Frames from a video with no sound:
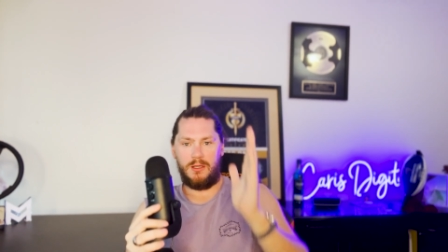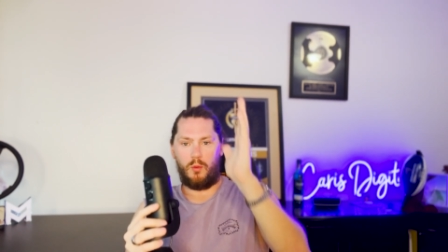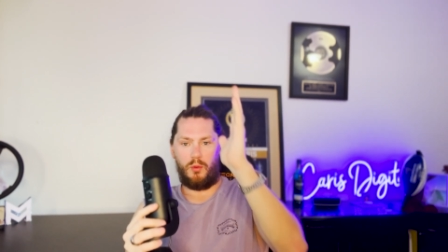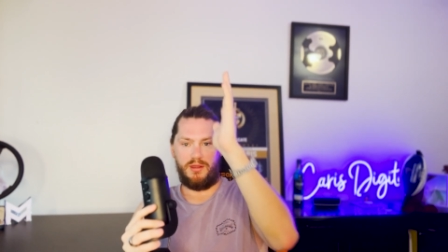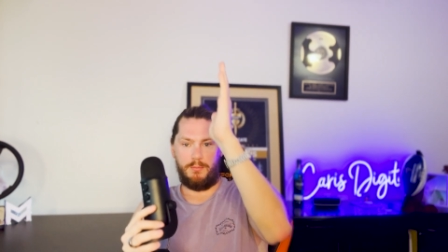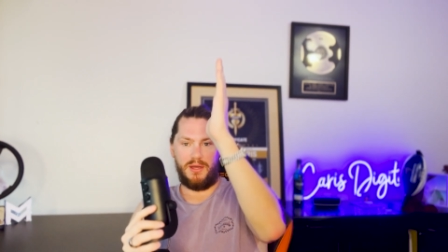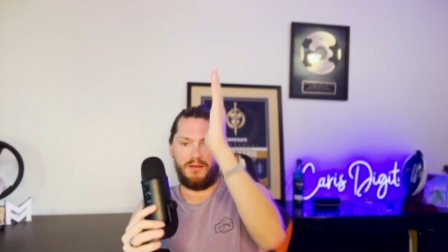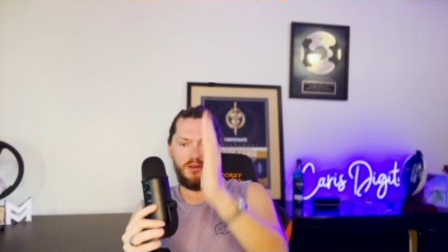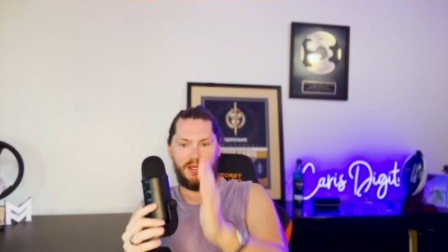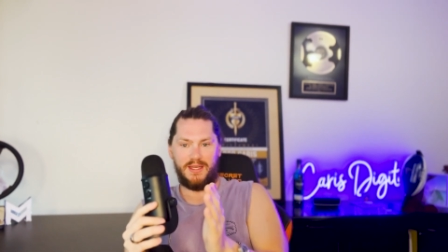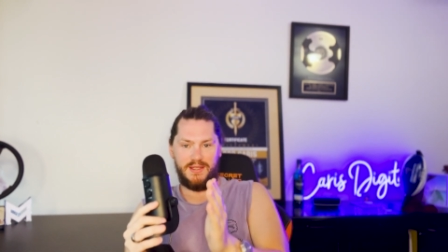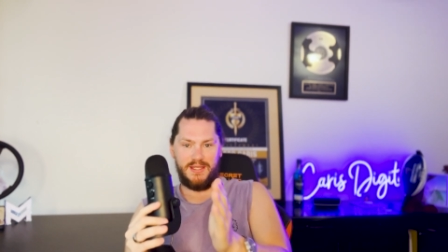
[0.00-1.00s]
with a bit of a
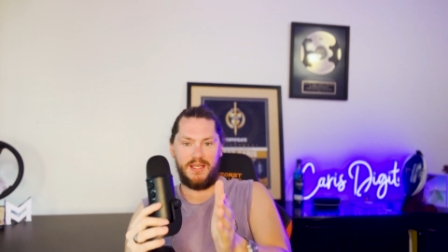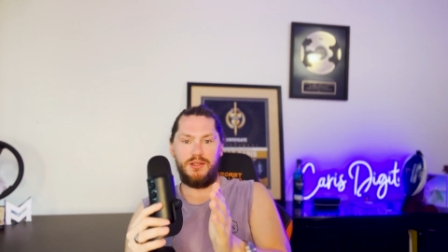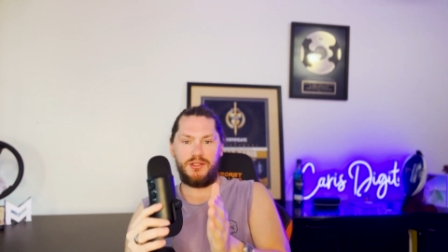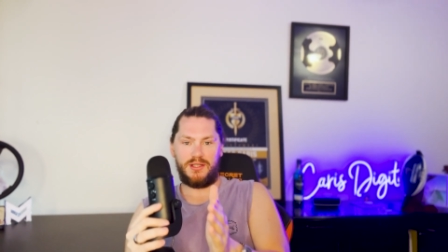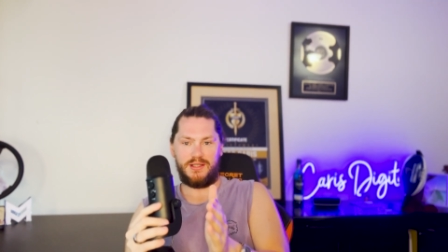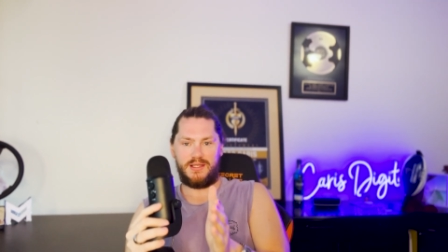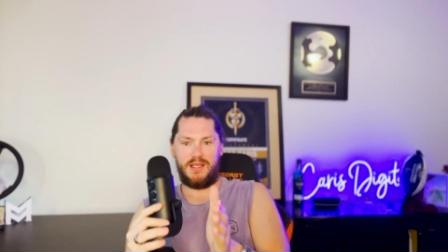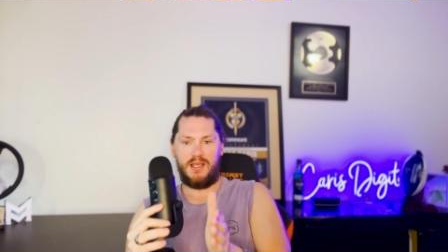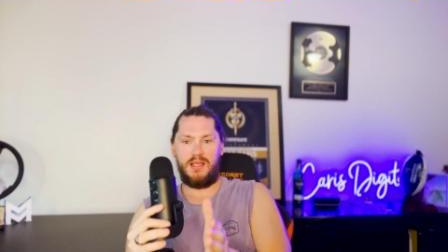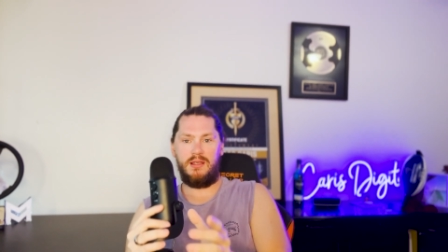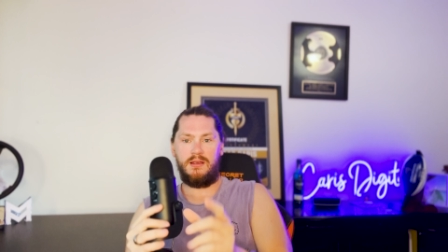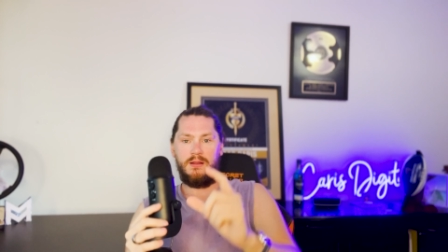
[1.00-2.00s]

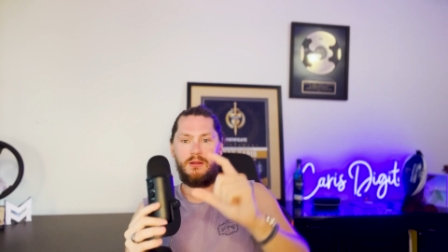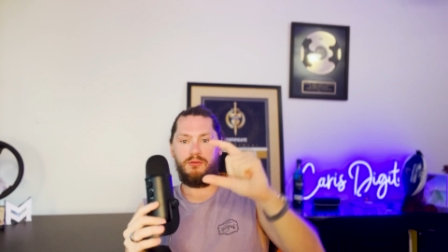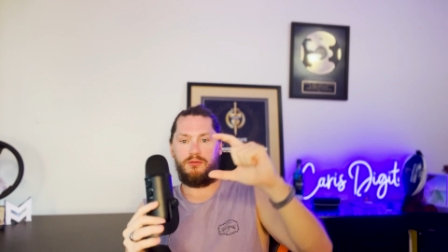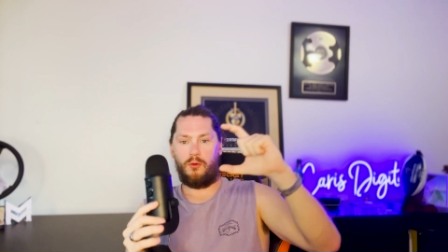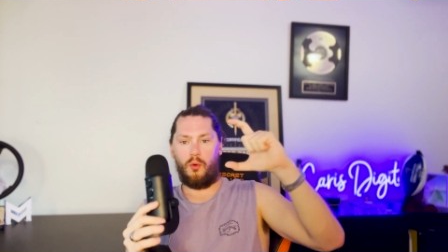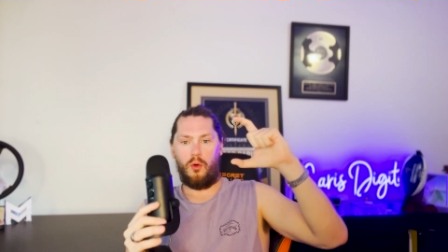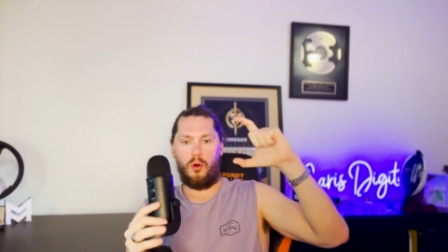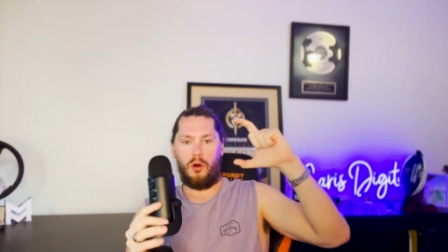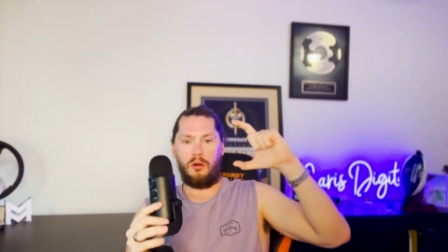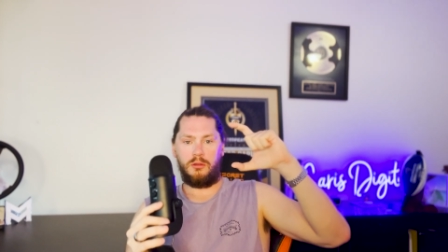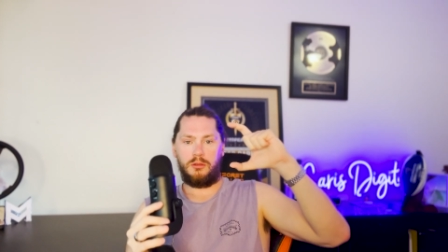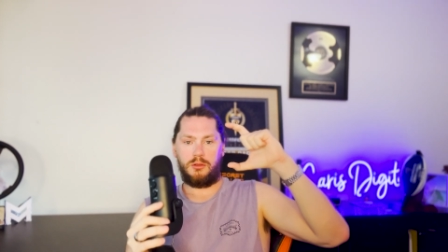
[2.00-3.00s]
contingency
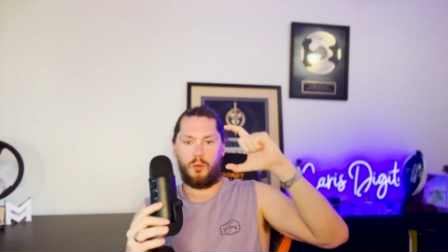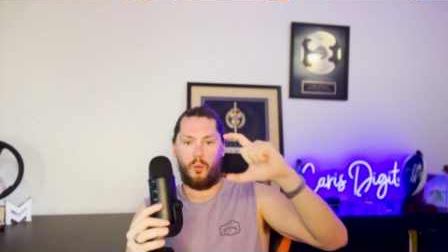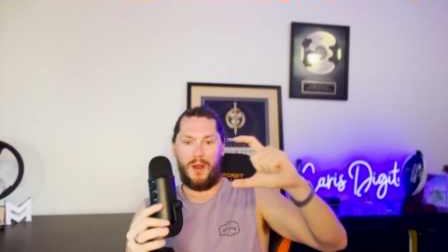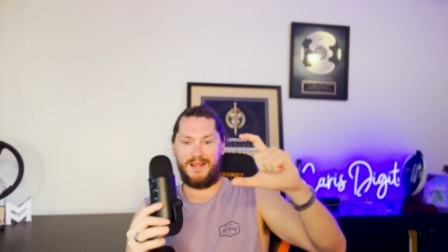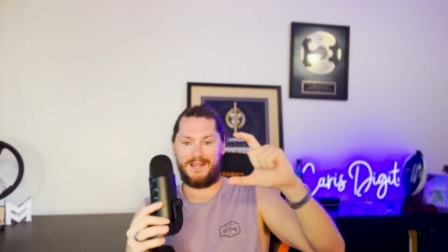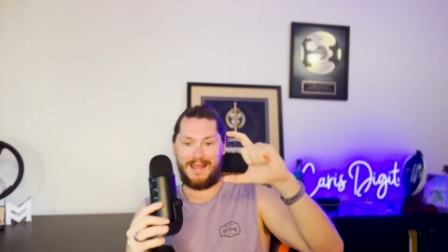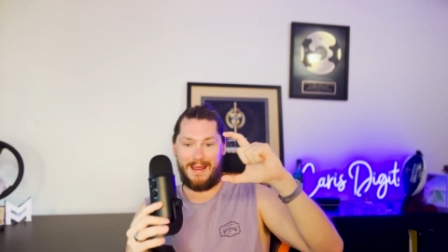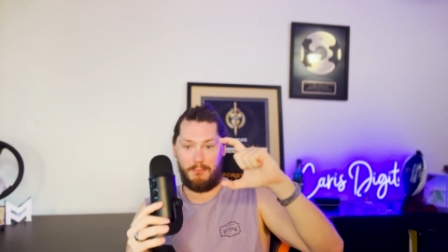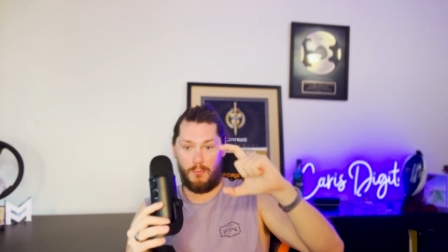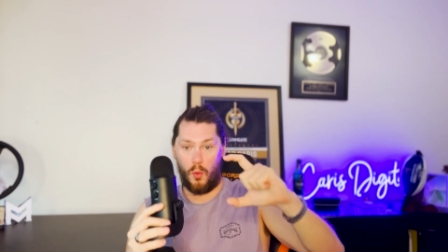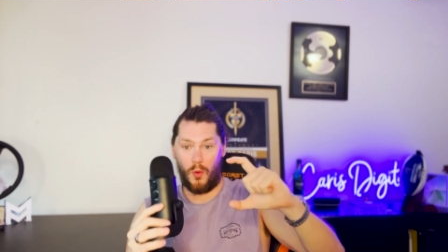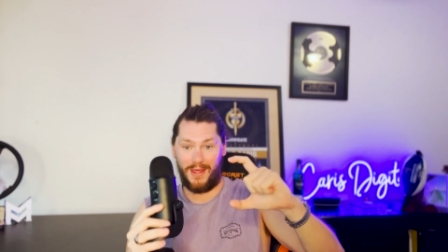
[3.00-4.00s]
for Wednesday
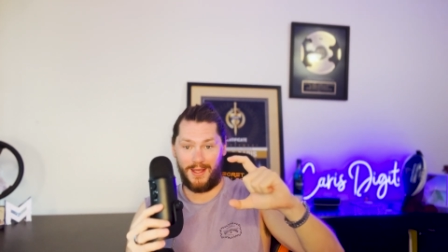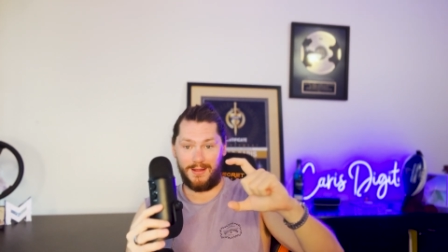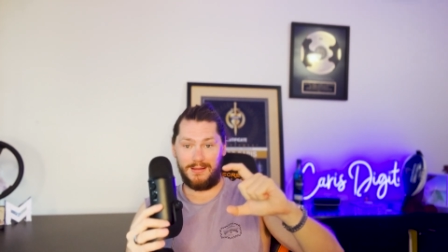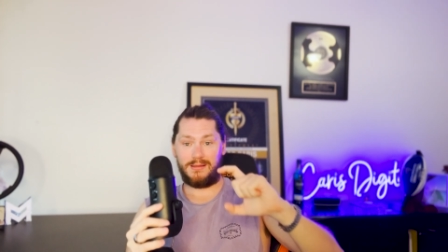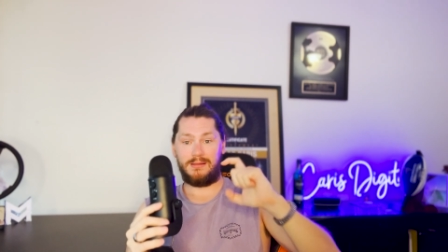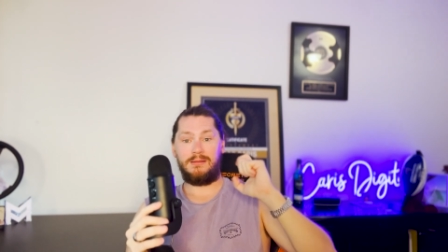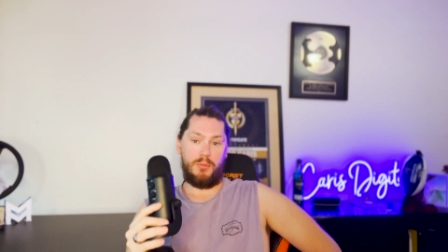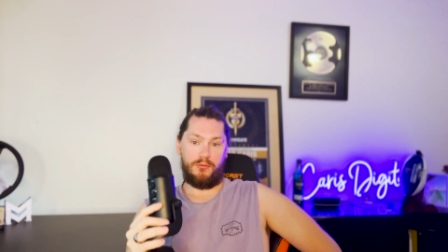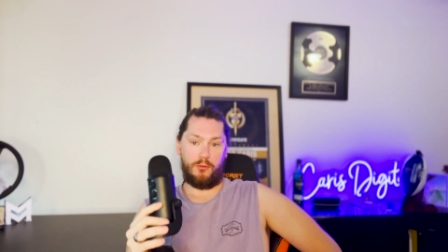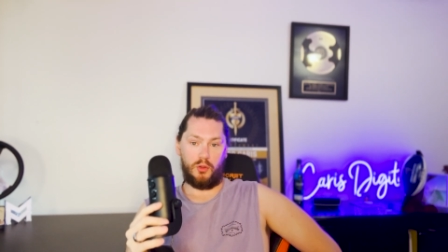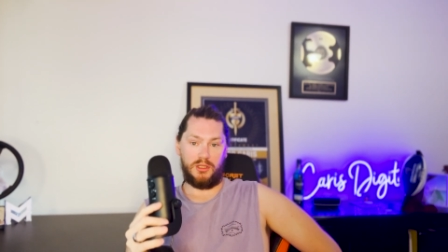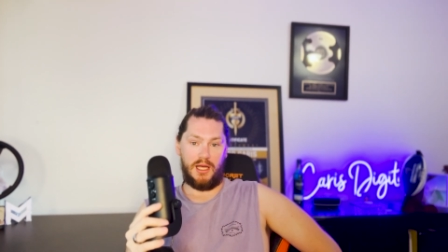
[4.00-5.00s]
mornings
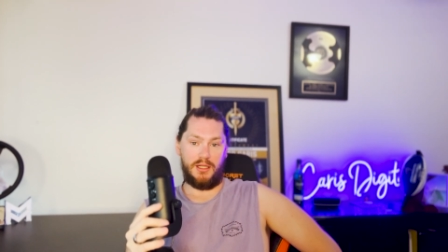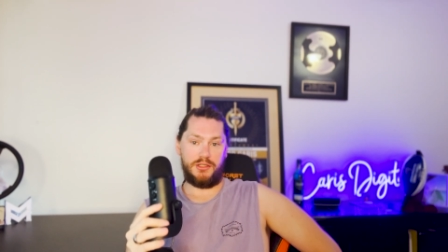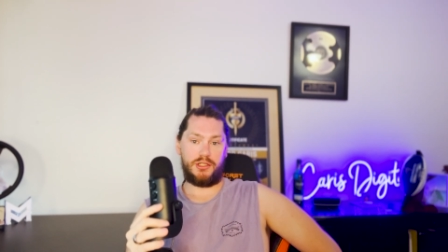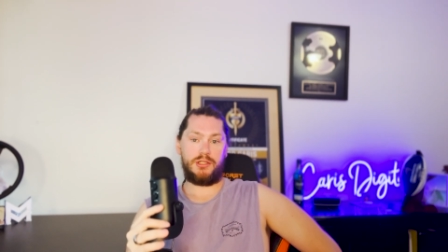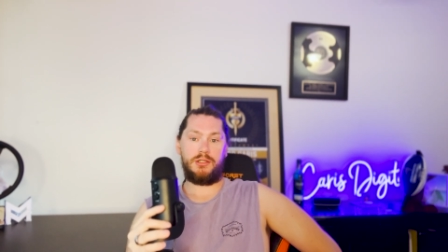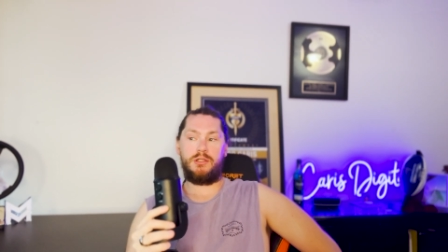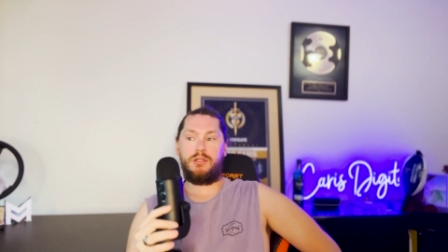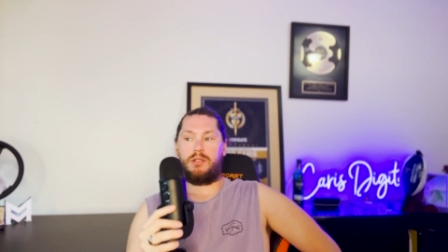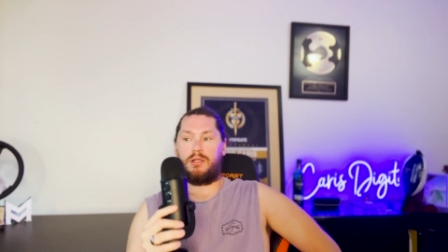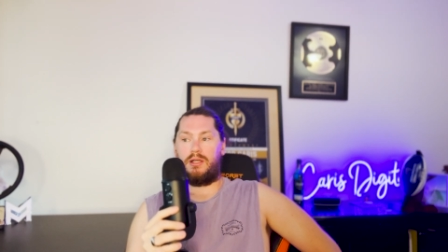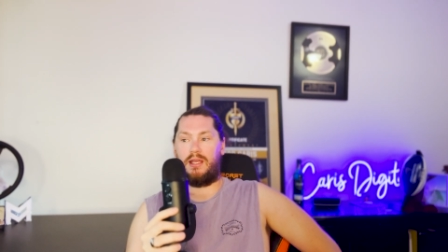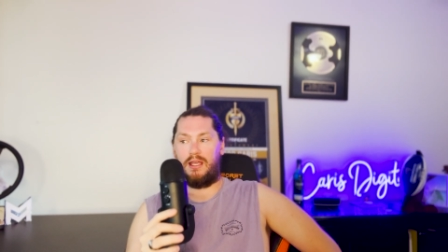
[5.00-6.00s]
before lunch,
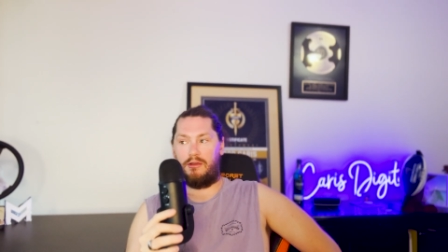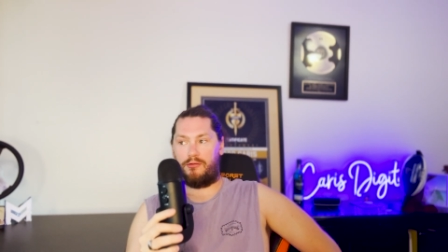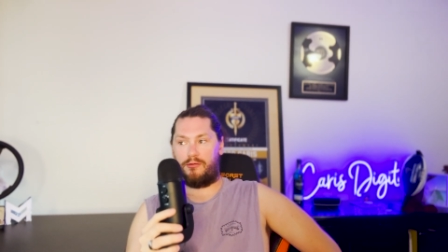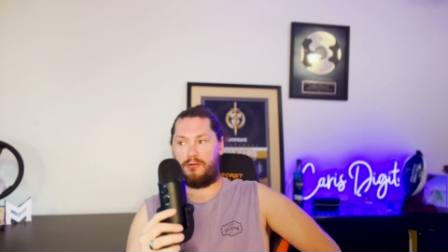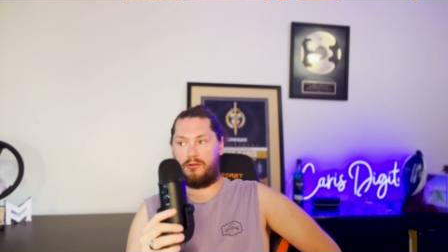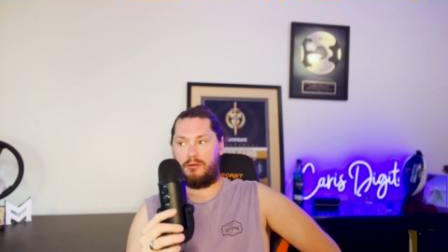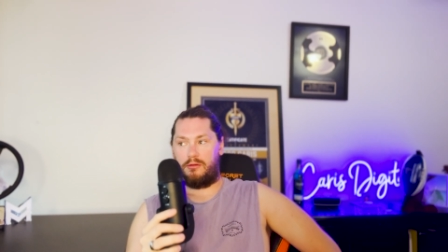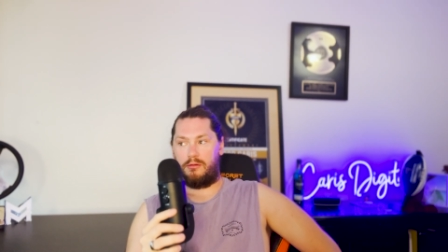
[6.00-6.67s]
if